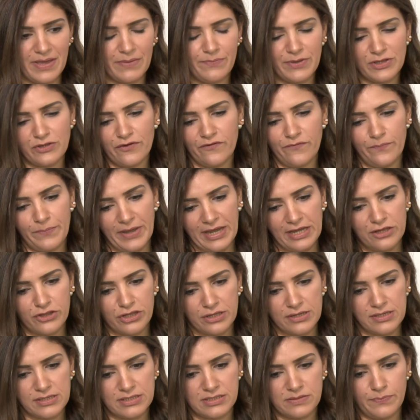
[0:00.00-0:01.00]
bit of
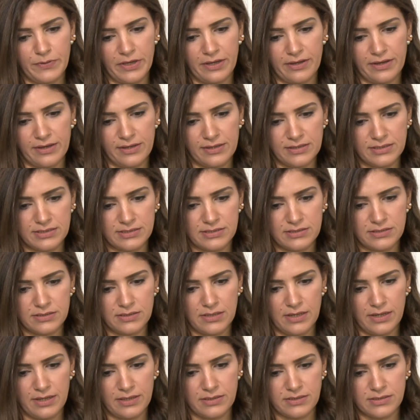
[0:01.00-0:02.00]
patience, because
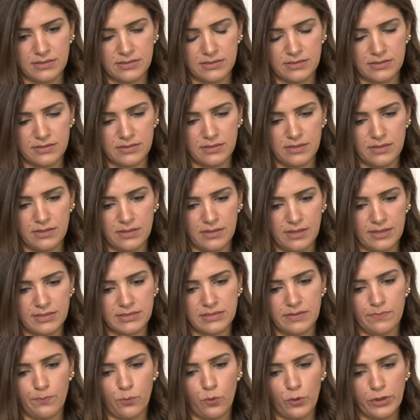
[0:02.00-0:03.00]

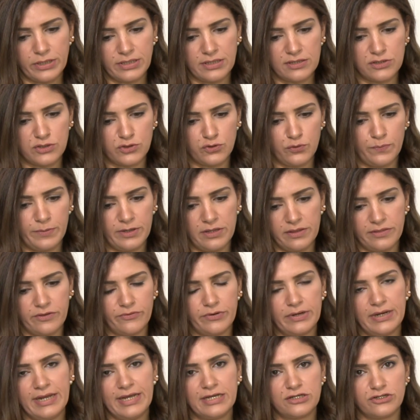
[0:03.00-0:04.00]
it's important to build
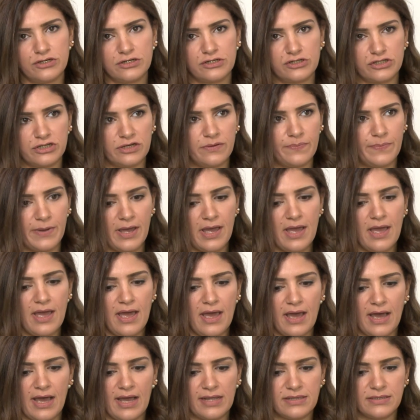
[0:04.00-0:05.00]
a relationship
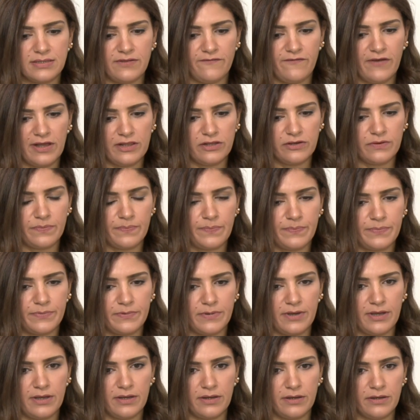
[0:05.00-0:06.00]
and develop
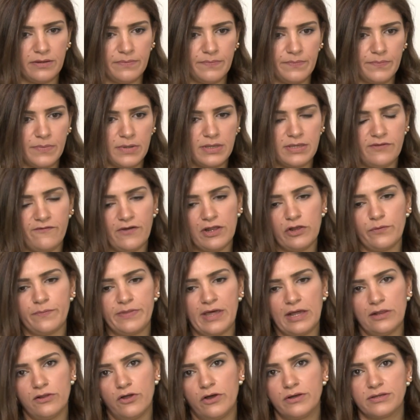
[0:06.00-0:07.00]

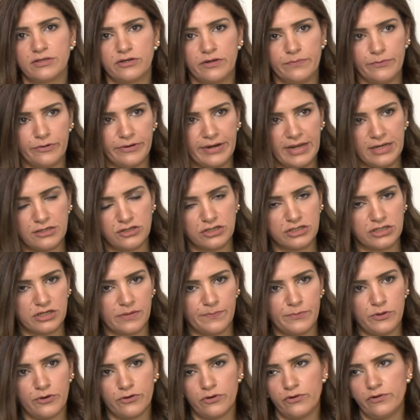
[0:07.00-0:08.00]
that long-term
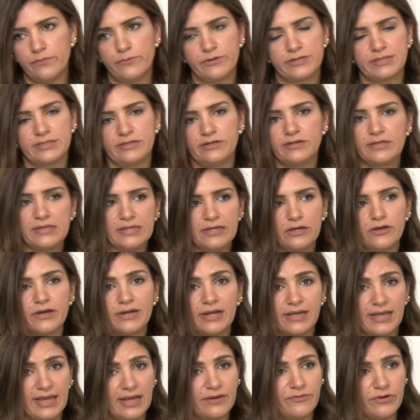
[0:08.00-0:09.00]
relationship. You're almost certainly
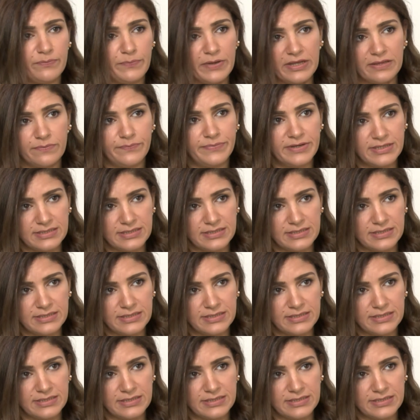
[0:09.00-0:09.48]
going to get repeat